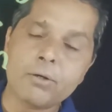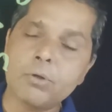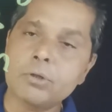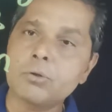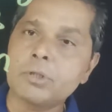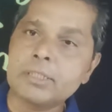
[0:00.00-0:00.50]
are
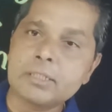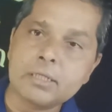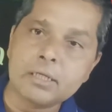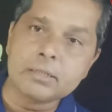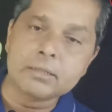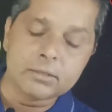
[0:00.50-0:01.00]
going to
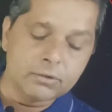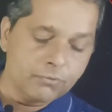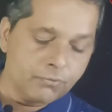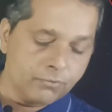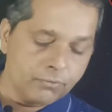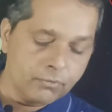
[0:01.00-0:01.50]
discuss
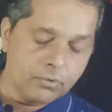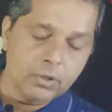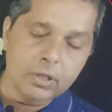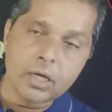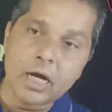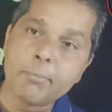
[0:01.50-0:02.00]

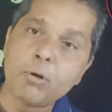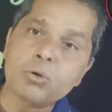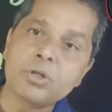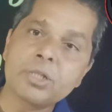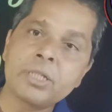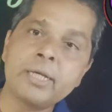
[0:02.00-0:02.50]

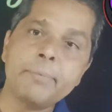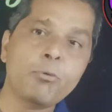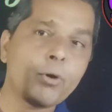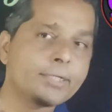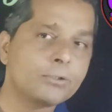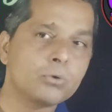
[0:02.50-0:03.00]
about 3
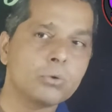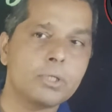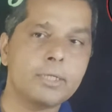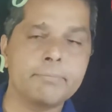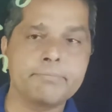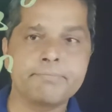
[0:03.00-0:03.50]
points only.